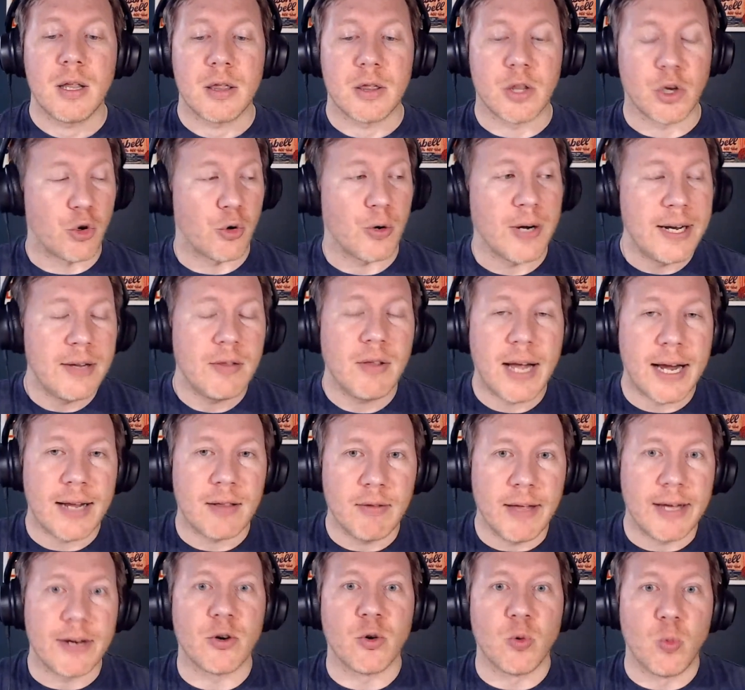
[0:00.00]
the Green
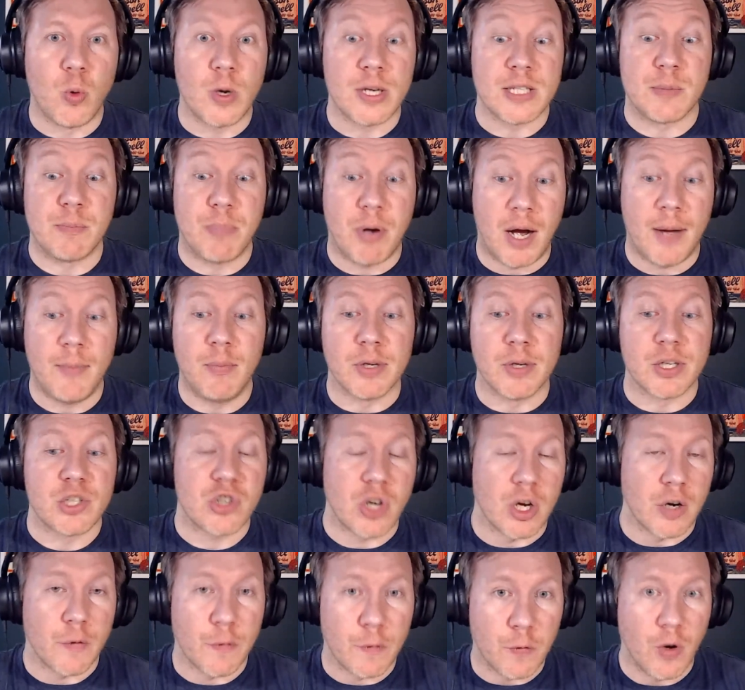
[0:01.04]
Light Letter was
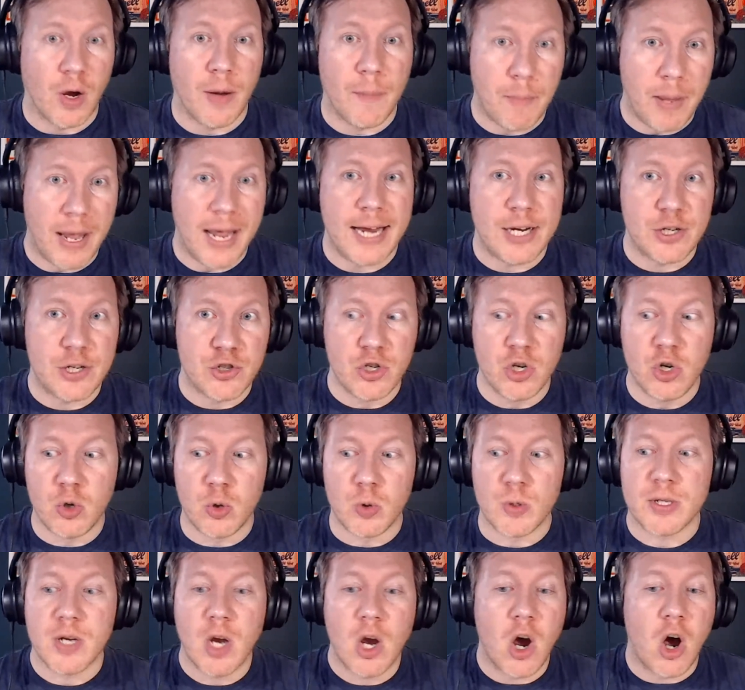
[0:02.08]
published on front page
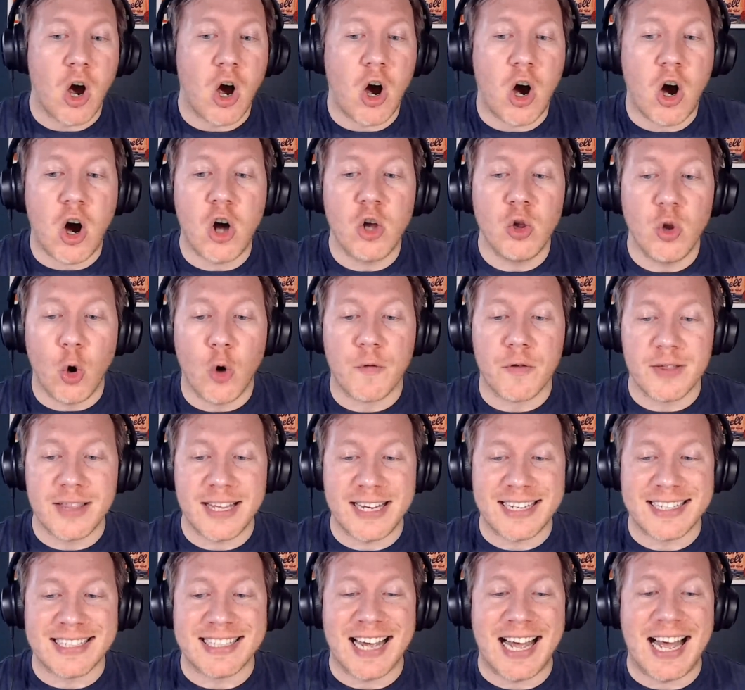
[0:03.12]
news all over
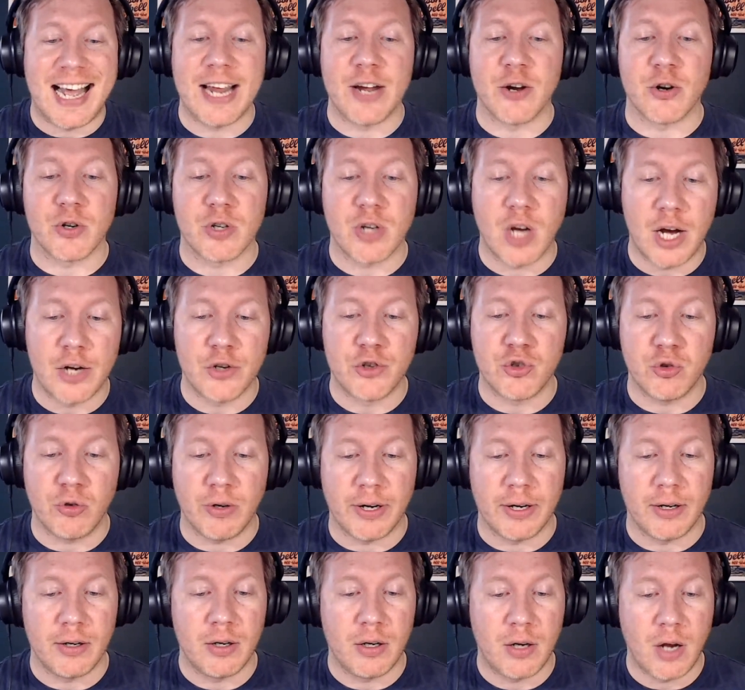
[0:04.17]
the entire
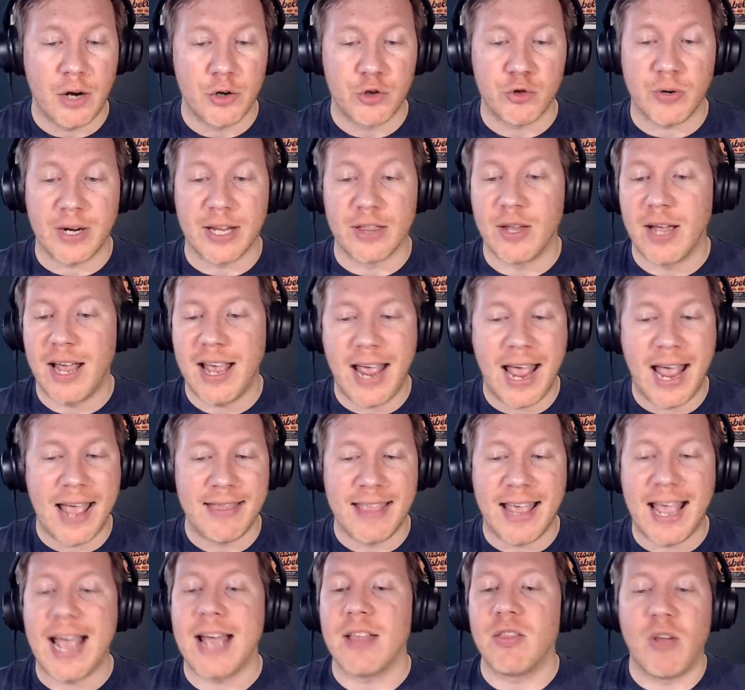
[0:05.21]
country.
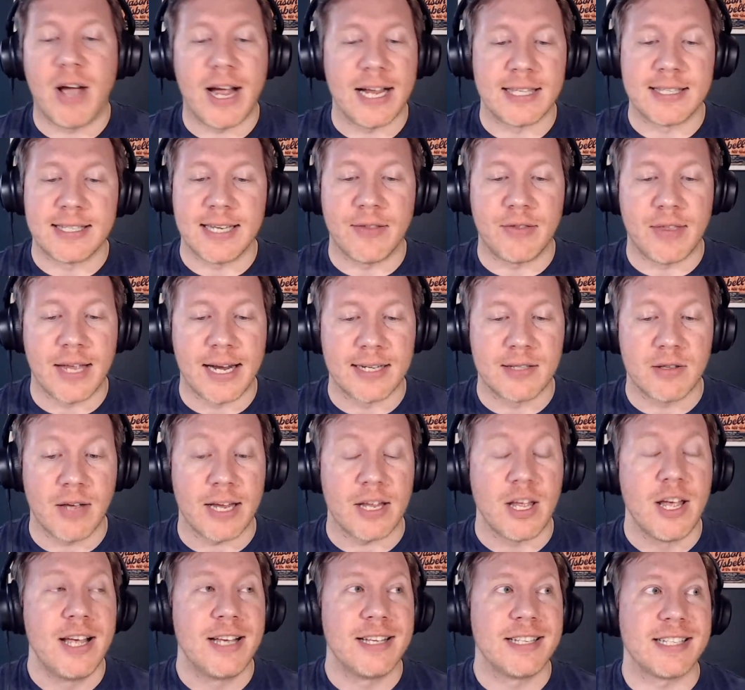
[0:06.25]
And the headline said things
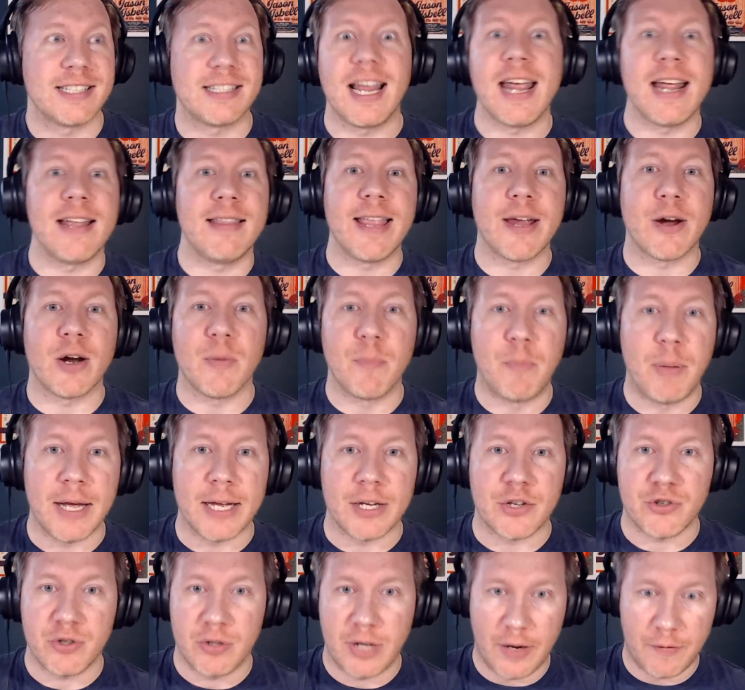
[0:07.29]
like, "Stay in there and
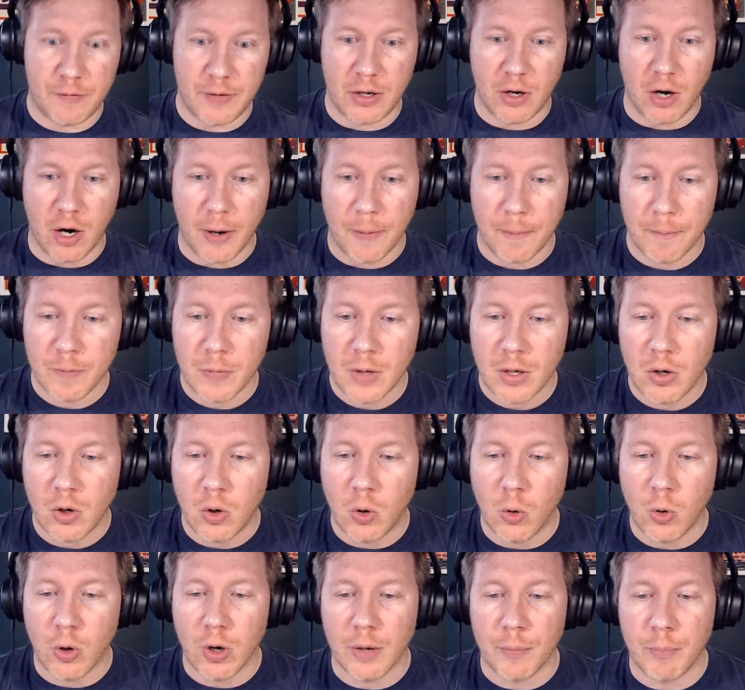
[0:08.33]
pitch, FDR,"
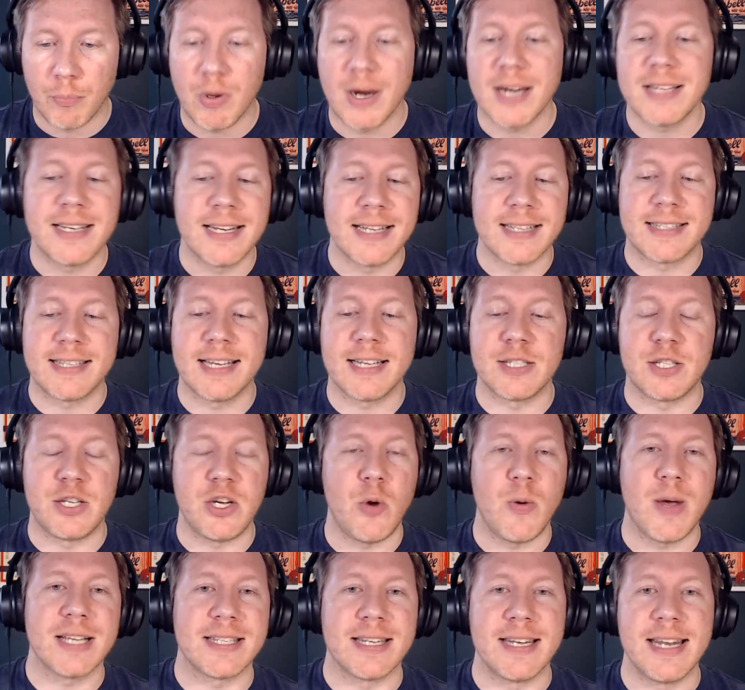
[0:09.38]
or "President says
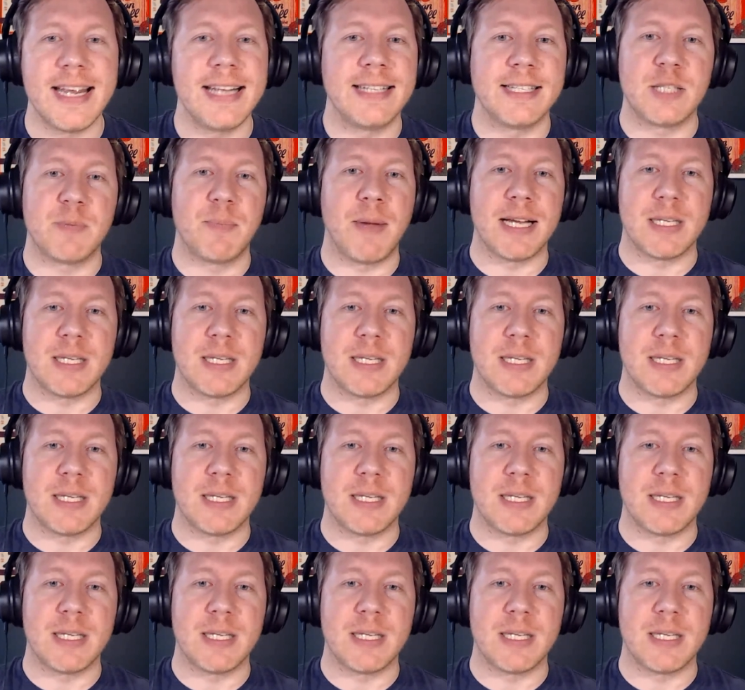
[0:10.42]
U.S. needs its